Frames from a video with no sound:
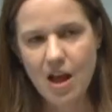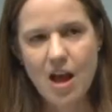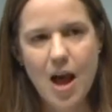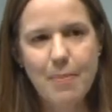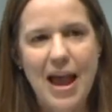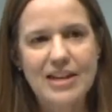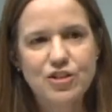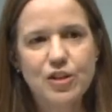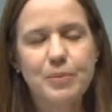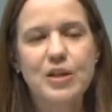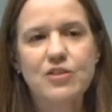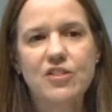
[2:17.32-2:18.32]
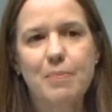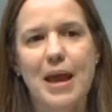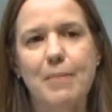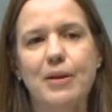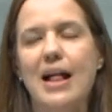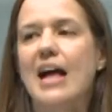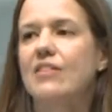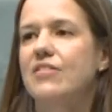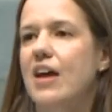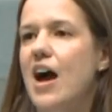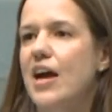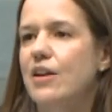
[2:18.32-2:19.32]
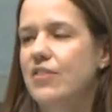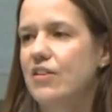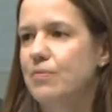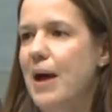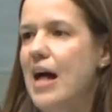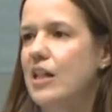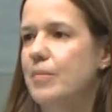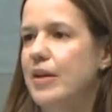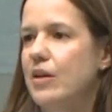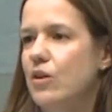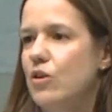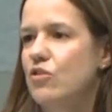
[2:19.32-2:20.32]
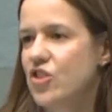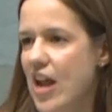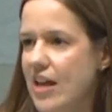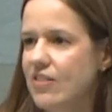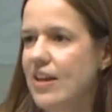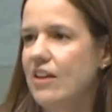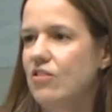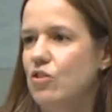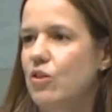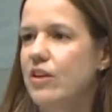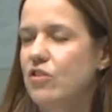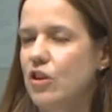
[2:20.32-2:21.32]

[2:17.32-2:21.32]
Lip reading: I pay tribute to the people outside of this parliament who shared their stories,